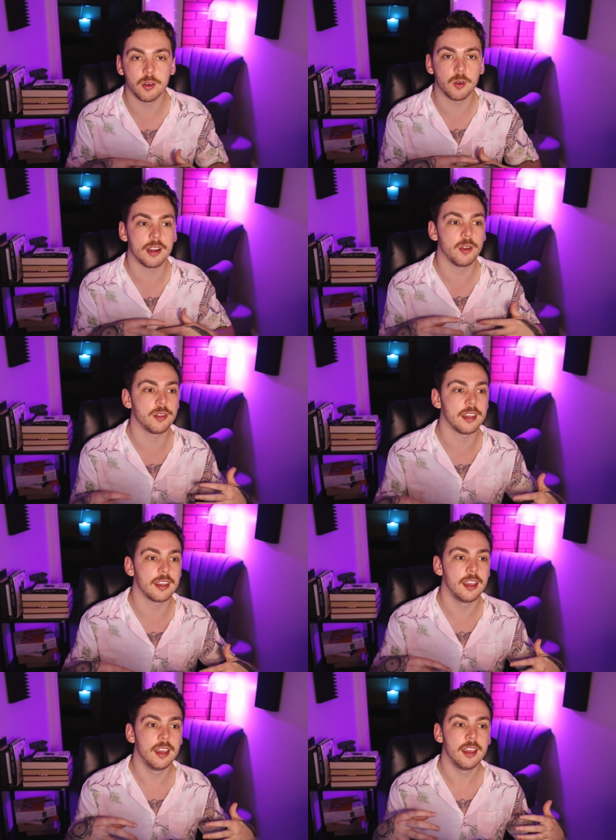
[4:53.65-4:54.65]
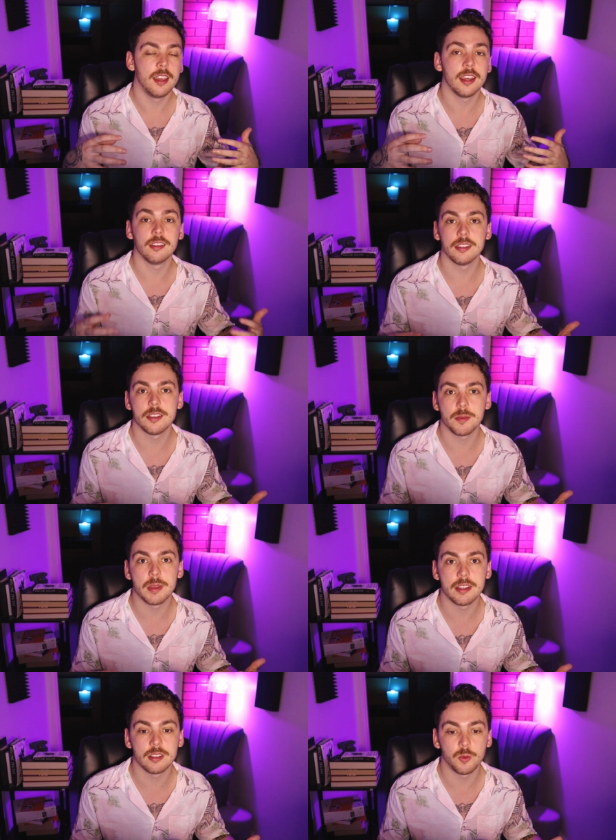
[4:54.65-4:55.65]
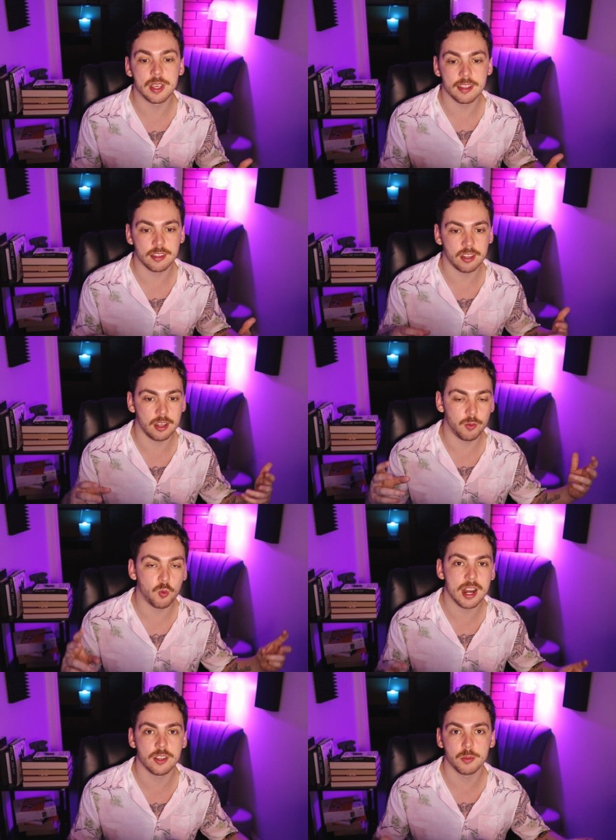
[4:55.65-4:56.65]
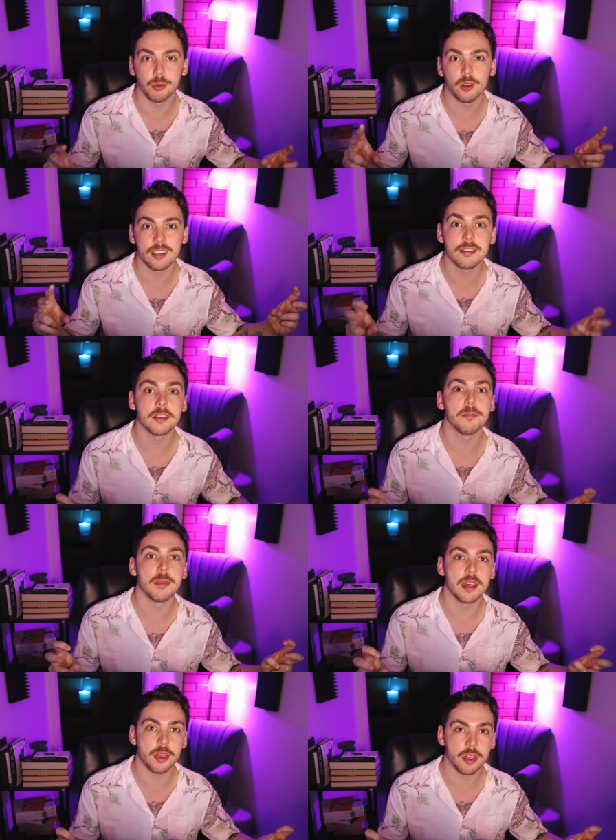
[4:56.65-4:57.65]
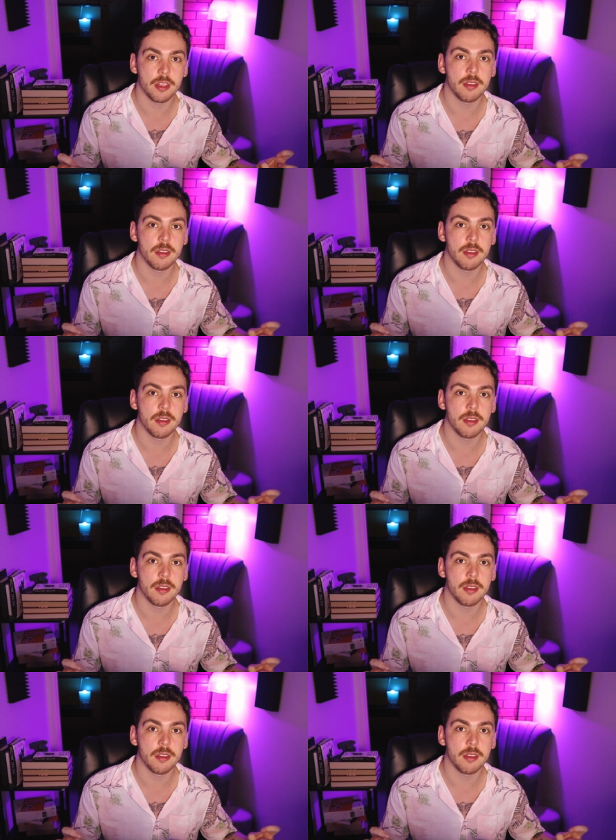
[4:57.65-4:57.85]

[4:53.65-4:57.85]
or I don't think it at least means that we can say writer's block is a myth.